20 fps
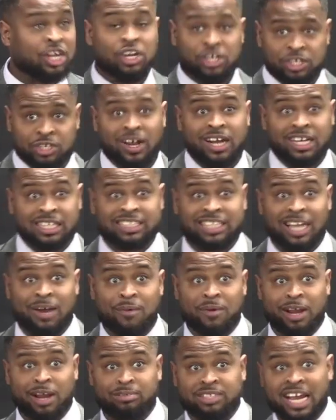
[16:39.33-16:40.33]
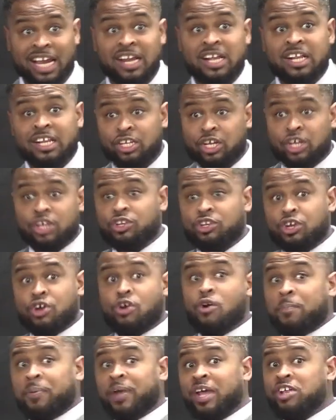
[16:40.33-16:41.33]
You understand what I'm saying? The
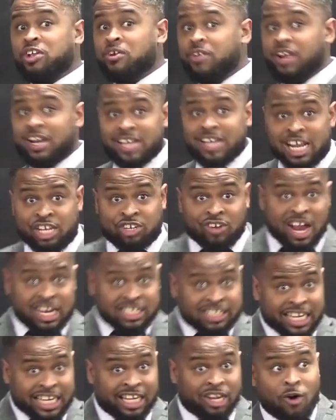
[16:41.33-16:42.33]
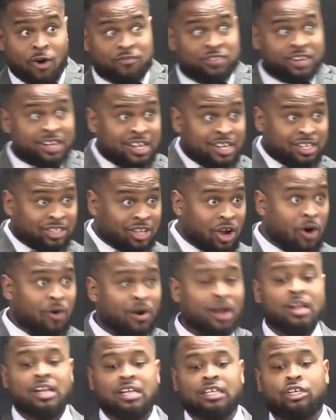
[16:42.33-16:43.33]
European Union, they try and take it over the whole.
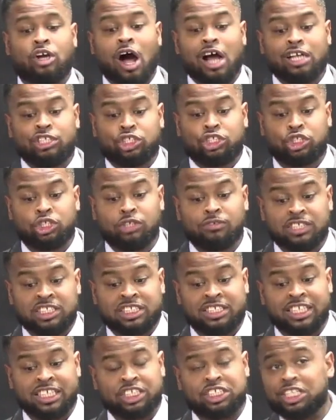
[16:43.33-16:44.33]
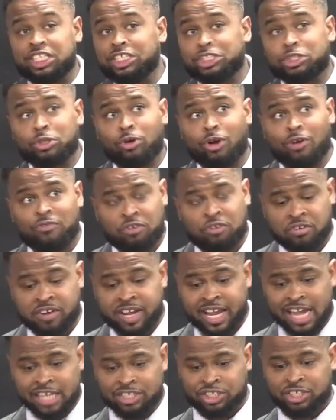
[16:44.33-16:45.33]
God's jurisdiction is all of
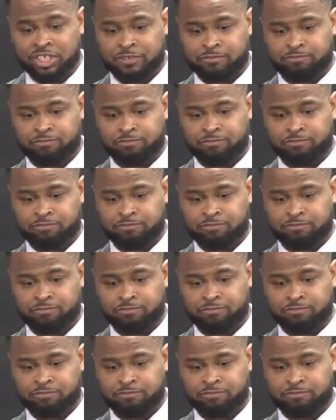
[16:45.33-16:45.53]
creation.